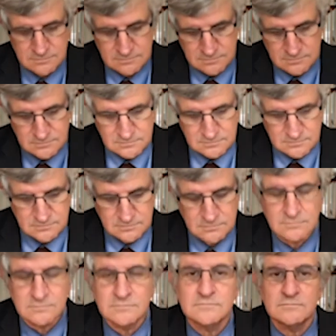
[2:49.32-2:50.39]

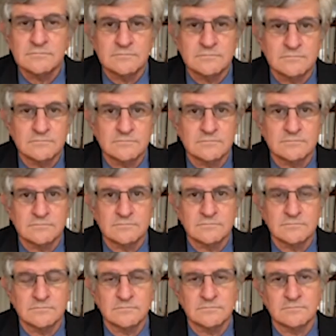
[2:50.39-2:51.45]

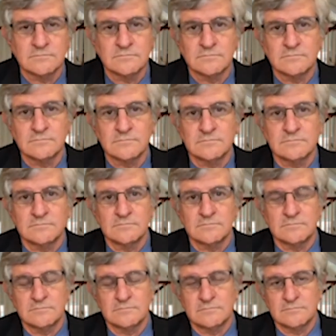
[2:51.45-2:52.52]

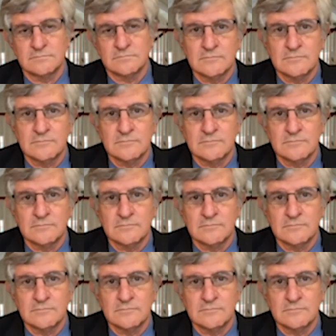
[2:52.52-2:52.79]
(not speaking)